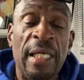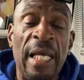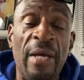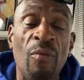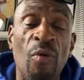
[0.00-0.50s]

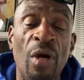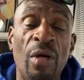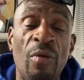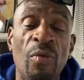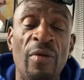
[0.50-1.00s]

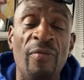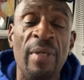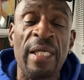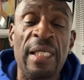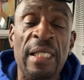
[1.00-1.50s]
with
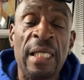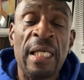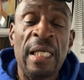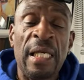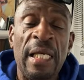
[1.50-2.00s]
me
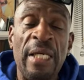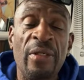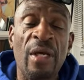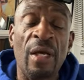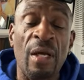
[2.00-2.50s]
in
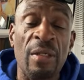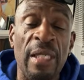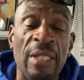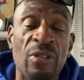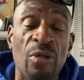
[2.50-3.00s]
the
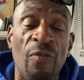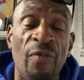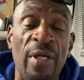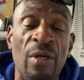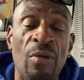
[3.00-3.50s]
electrical
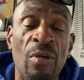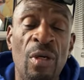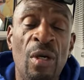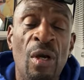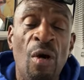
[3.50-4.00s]
field,
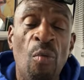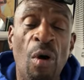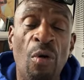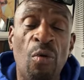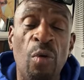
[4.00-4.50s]

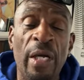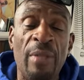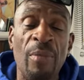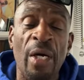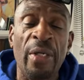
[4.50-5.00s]
want quick
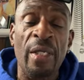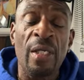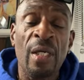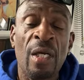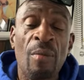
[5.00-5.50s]
money,
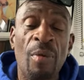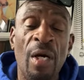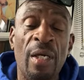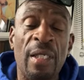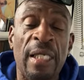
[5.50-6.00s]

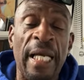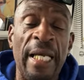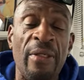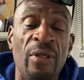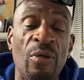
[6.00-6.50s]
but
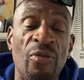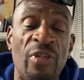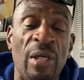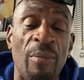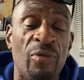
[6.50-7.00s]
can't do
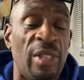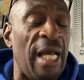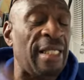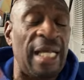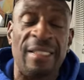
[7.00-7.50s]
simple
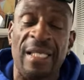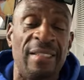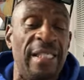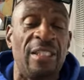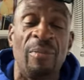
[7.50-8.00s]
tasks. They just
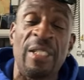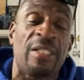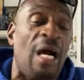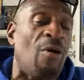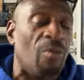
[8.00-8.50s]
need to be
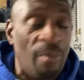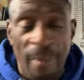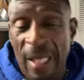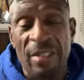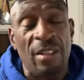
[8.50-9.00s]
taught.
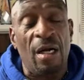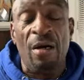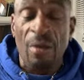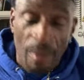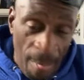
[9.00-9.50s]
That's
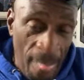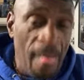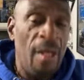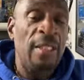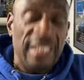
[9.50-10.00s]
all.
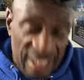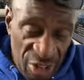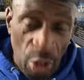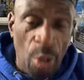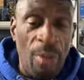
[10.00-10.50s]
You
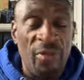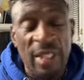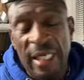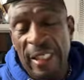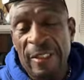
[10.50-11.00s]
know what I'm
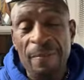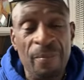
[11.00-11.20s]
saying?